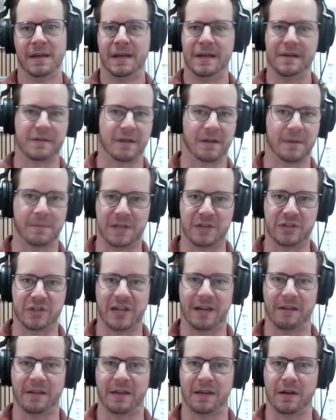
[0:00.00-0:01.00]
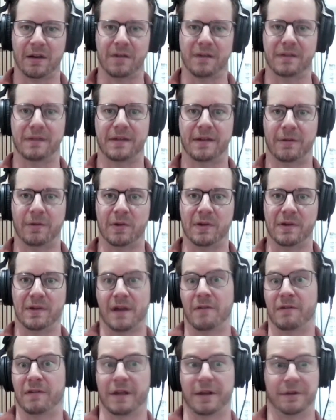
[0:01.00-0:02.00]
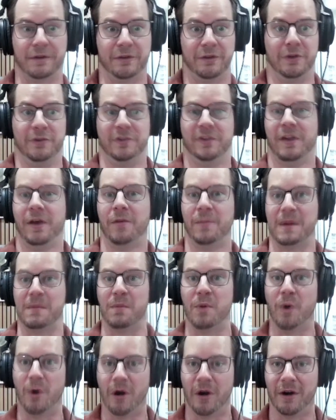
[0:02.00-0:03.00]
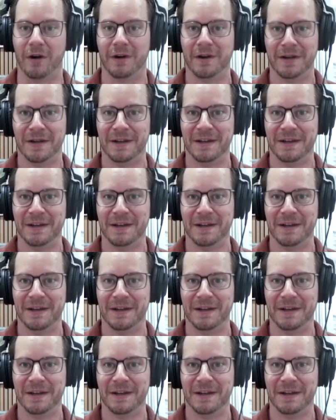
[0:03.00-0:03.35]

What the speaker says: It's going to be Chainlink on steroids. I was like, dude, tell me more.